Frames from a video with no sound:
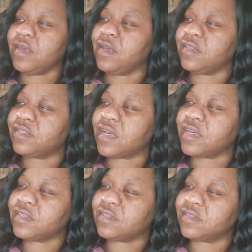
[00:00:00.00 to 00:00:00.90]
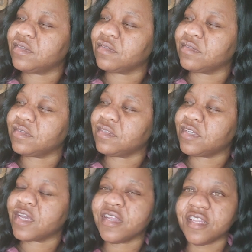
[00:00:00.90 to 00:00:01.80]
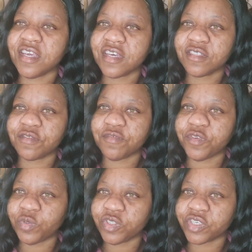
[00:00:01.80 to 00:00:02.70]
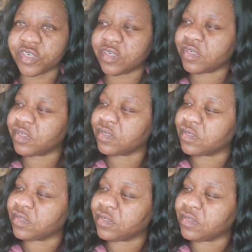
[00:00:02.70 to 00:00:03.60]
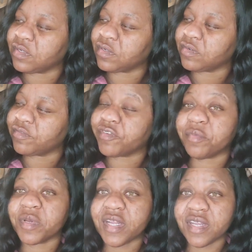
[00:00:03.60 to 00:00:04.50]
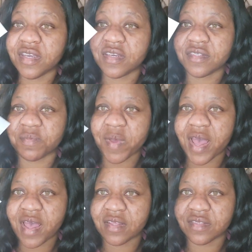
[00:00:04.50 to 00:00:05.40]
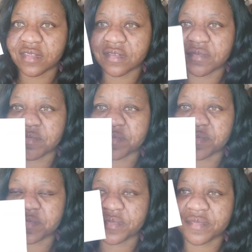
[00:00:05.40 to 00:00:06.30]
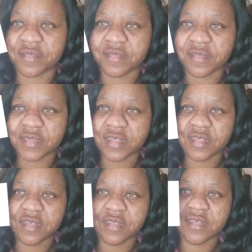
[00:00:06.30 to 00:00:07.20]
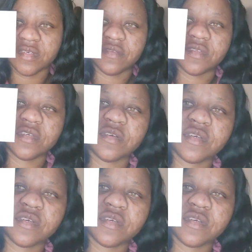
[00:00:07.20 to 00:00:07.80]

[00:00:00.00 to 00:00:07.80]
It says, to Kanika's future from Kanika's past. I don't think you